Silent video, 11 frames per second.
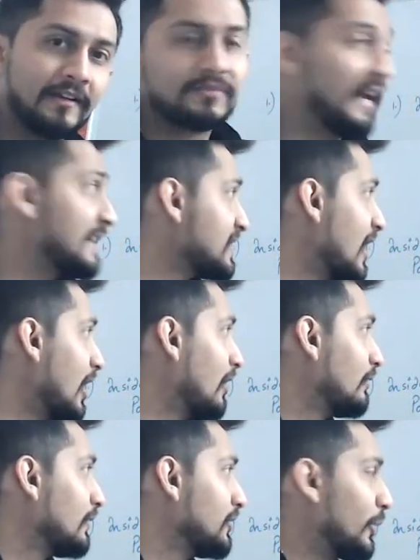That's
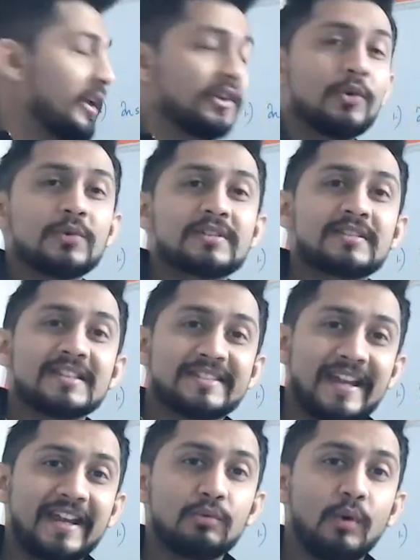how you can use the
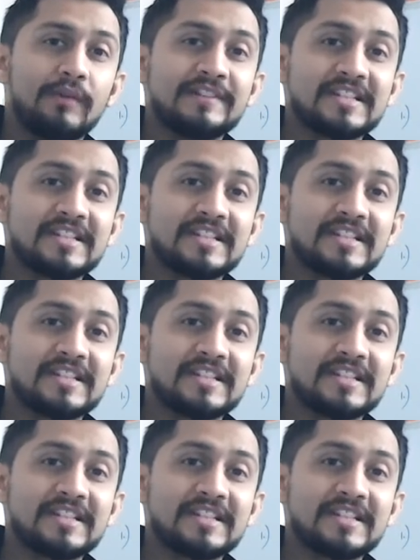second one,